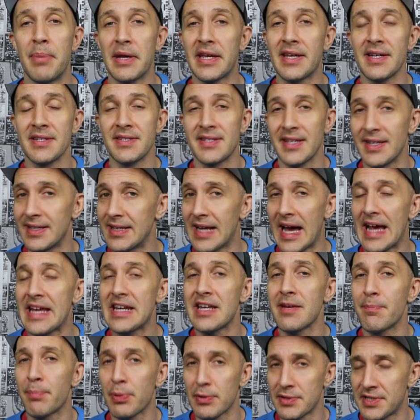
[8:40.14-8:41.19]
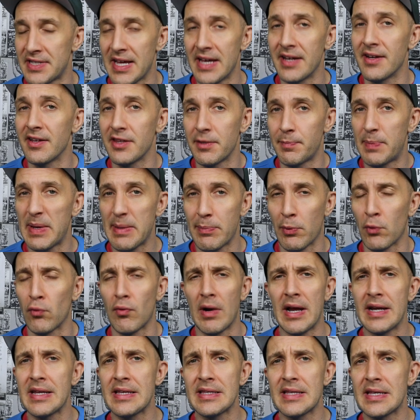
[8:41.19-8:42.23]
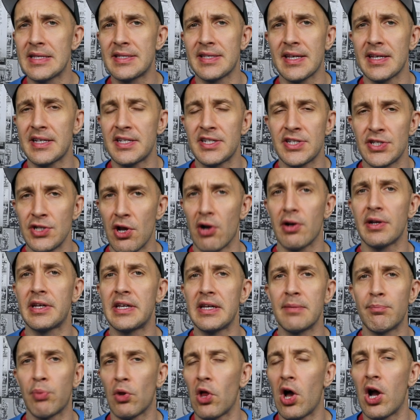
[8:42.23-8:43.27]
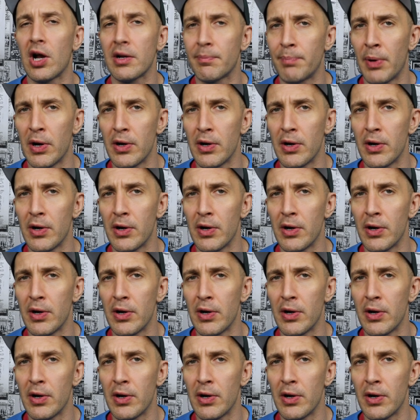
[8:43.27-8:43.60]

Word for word: because 90% of the people writing these like snarky blog